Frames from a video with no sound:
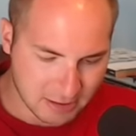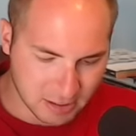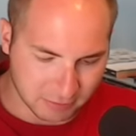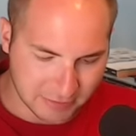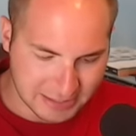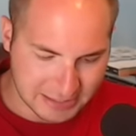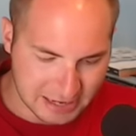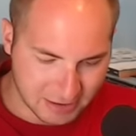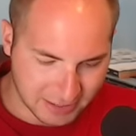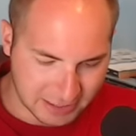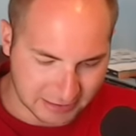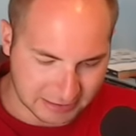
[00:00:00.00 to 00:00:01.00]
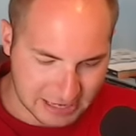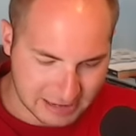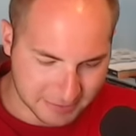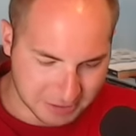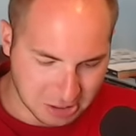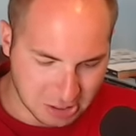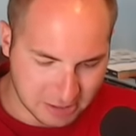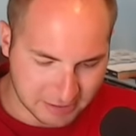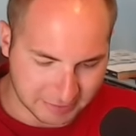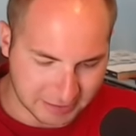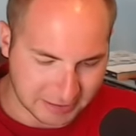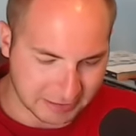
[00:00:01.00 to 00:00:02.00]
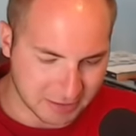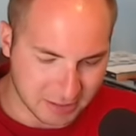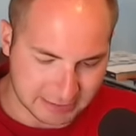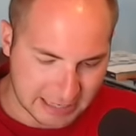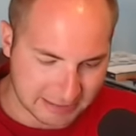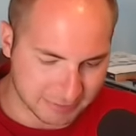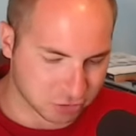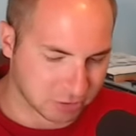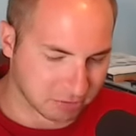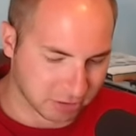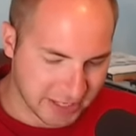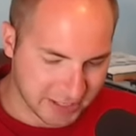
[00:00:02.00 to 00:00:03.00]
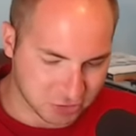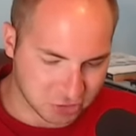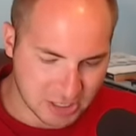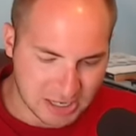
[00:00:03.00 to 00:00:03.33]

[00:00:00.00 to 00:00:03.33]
Right now, I got a common card. I'm going to get an uncommon Triple H.